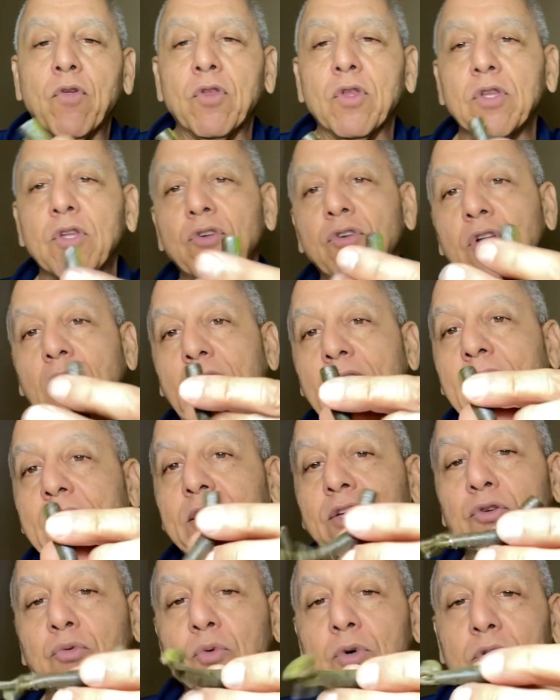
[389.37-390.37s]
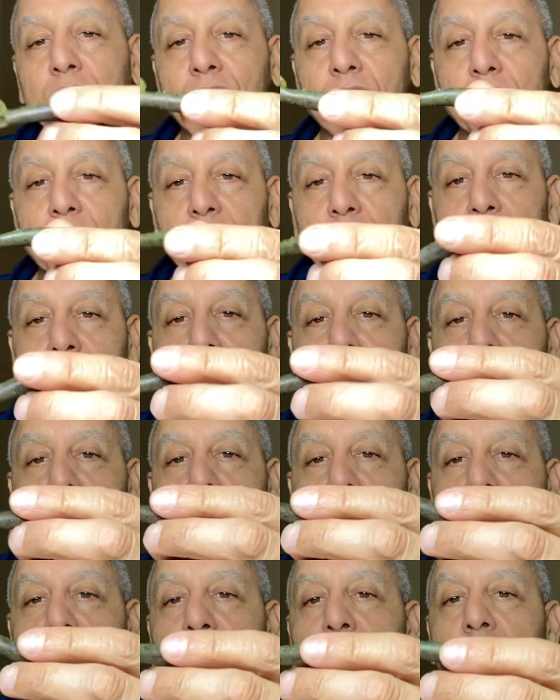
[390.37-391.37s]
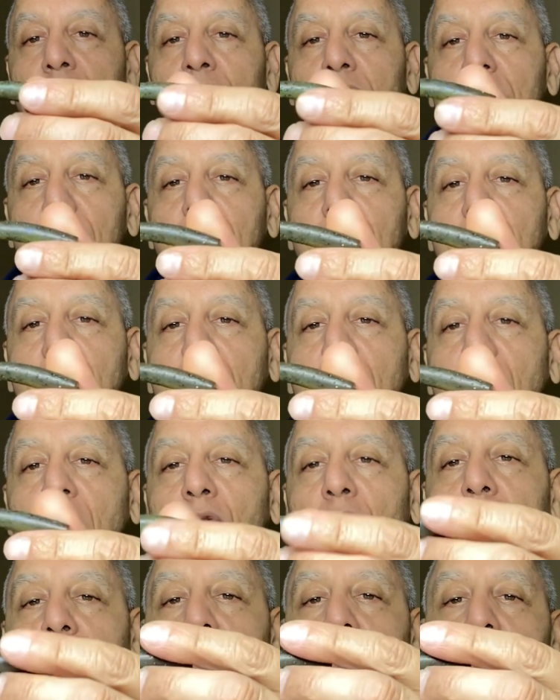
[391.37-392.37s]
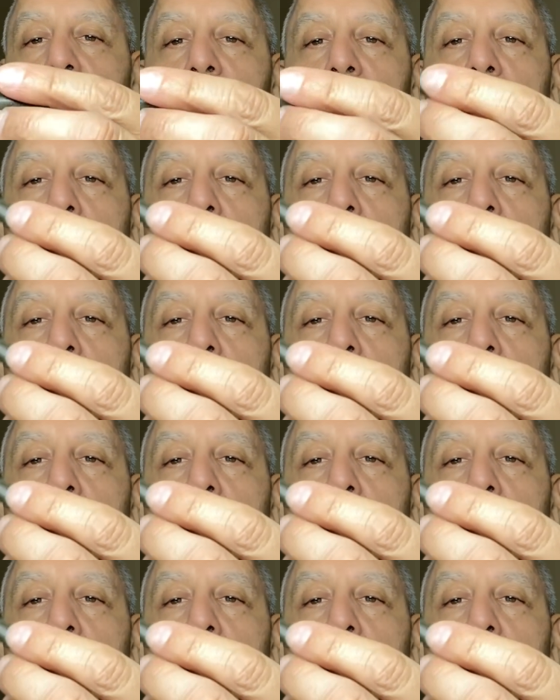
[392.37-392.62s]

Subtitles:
this is, I like this one. This is ticklers are good. This is a good color right here.